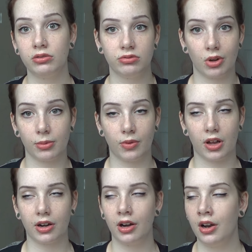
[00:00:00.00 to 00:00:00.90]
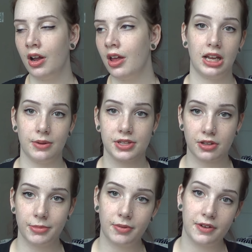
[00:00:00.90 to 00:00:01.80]
normal water. Anyway, so the
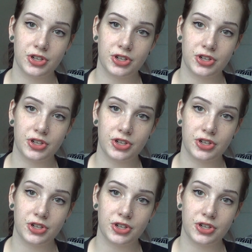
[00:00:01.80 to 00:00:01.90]
midwife